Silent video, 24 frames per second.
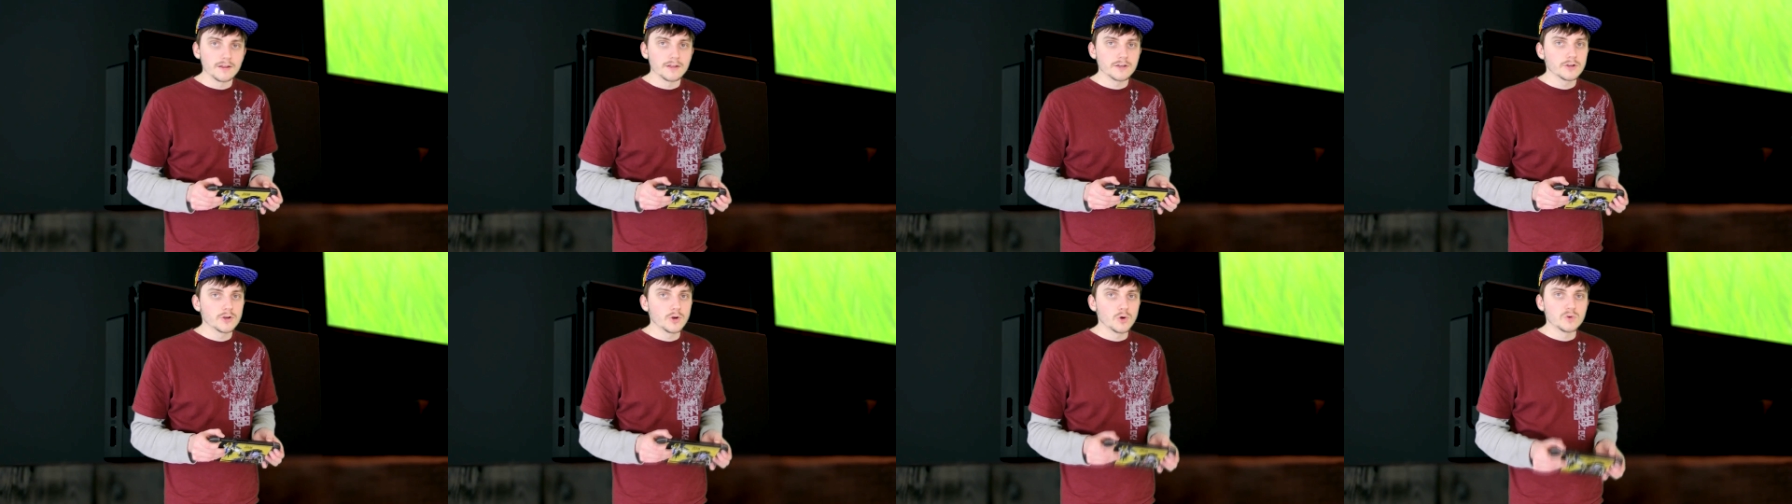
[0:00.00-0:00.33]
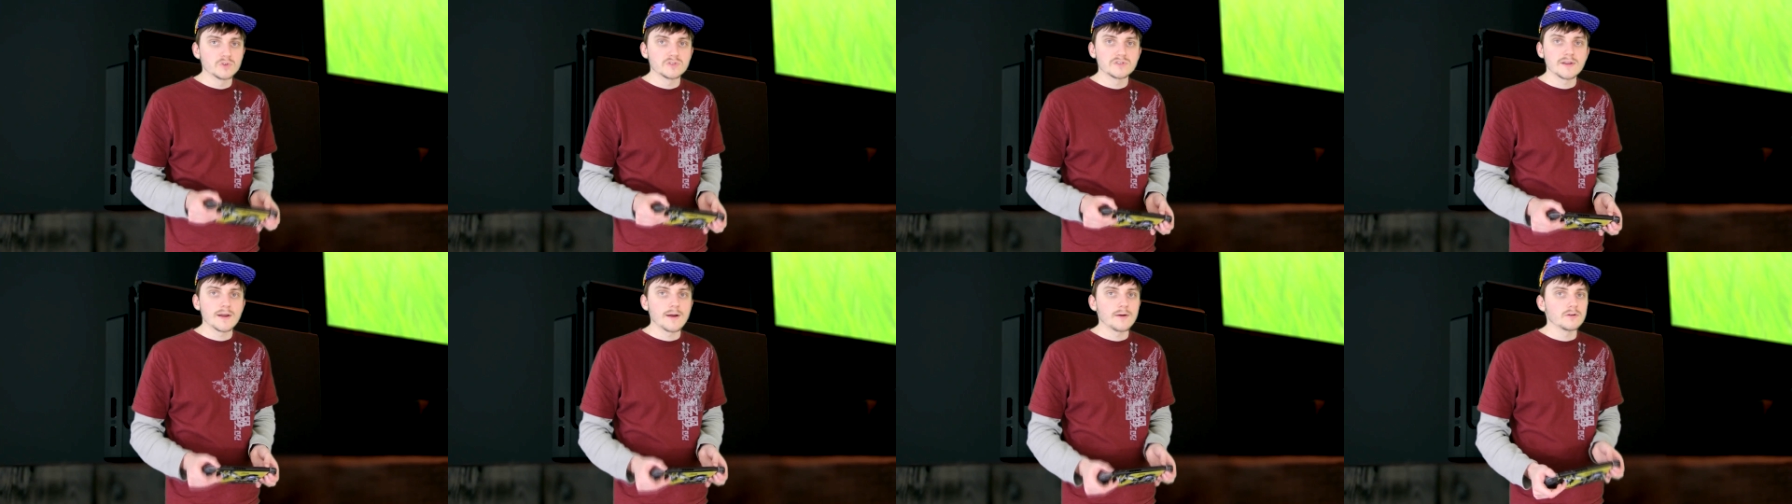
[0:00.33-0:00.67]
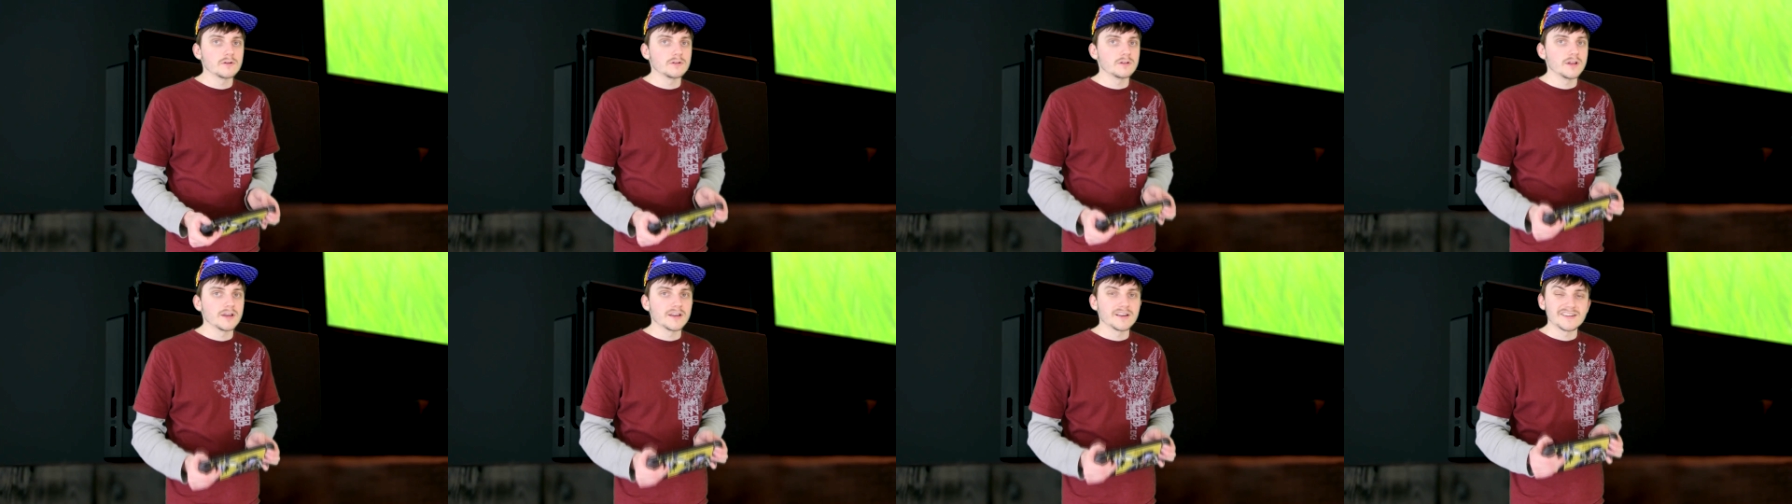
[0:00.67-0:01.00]
It goes down
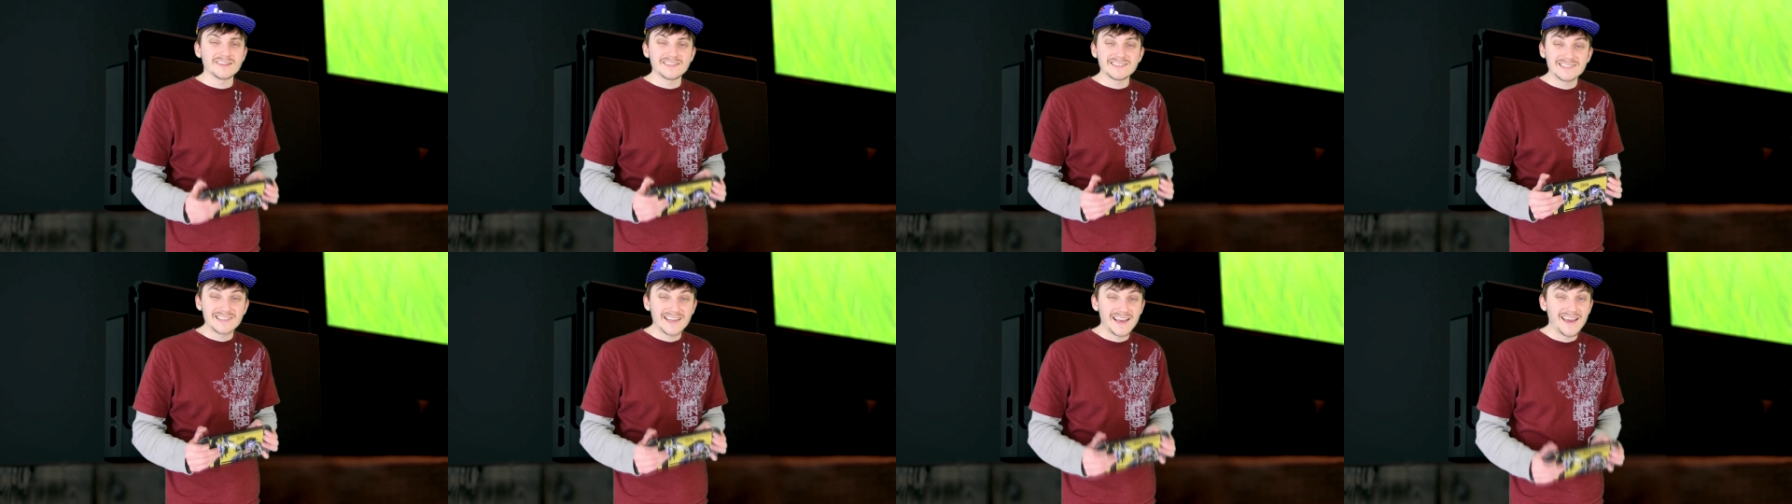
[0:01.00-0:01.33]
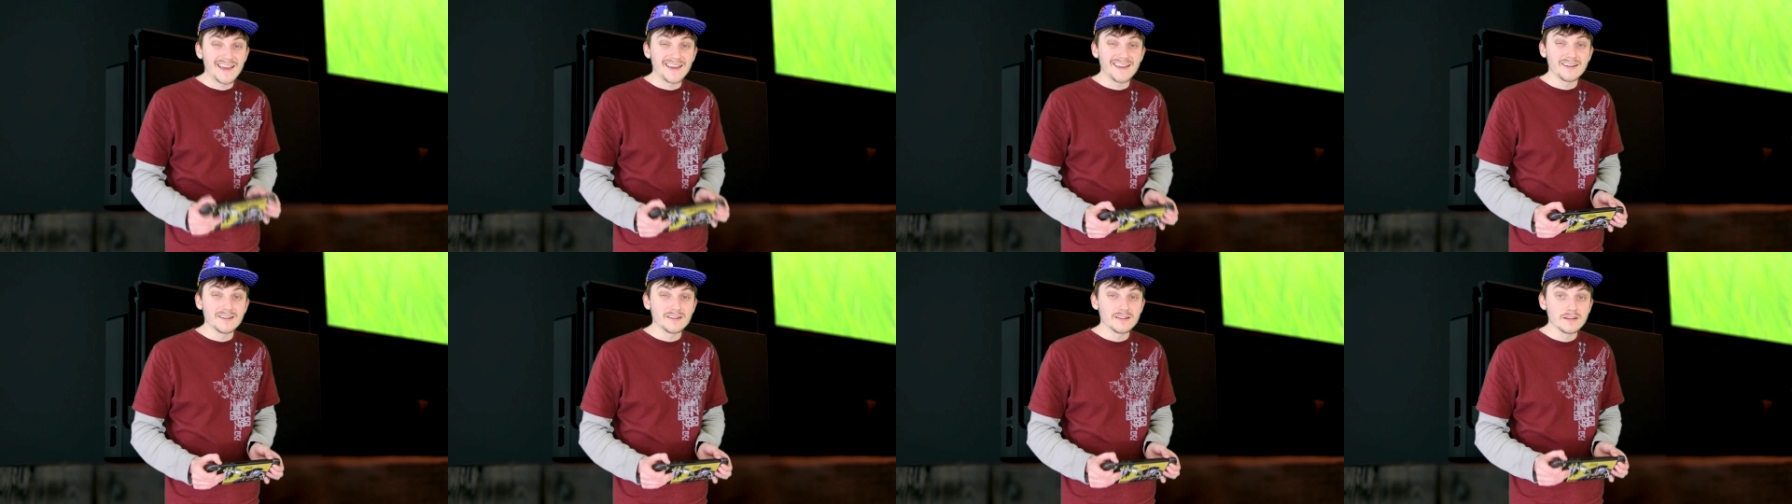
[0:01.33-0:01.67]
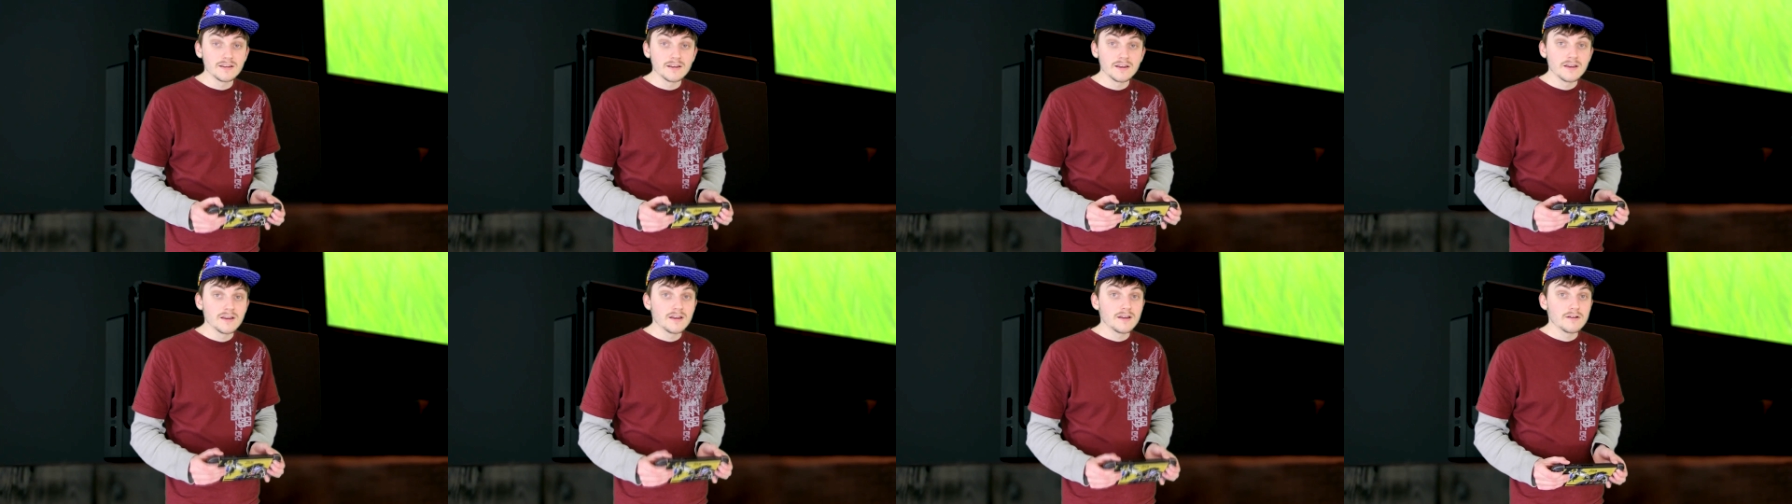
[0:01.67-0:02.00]
to like 10